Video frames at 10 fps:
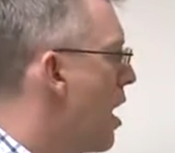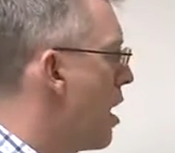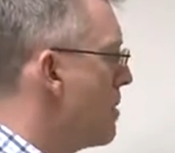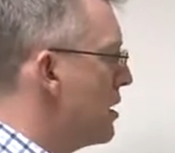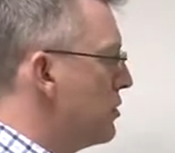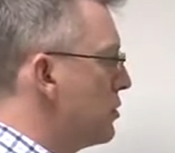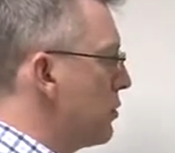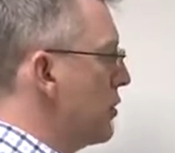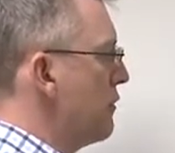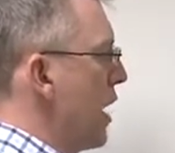are making
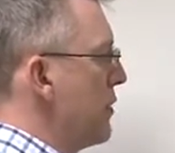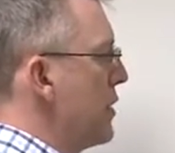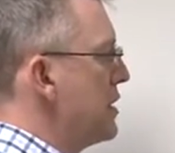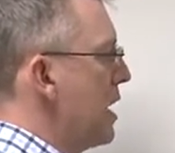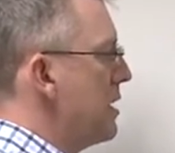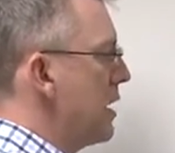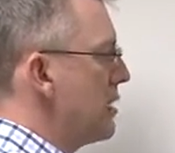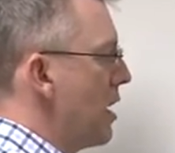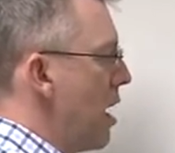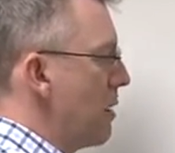sure you've got the date
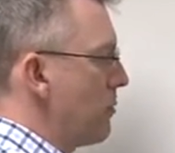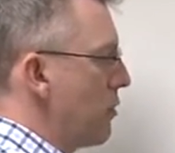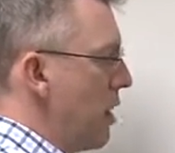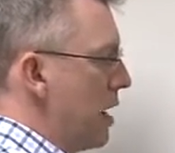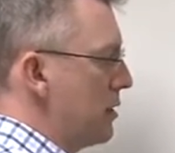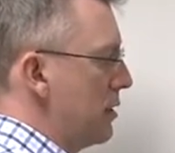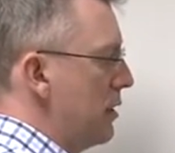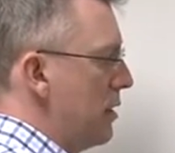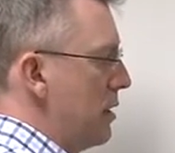and time correct.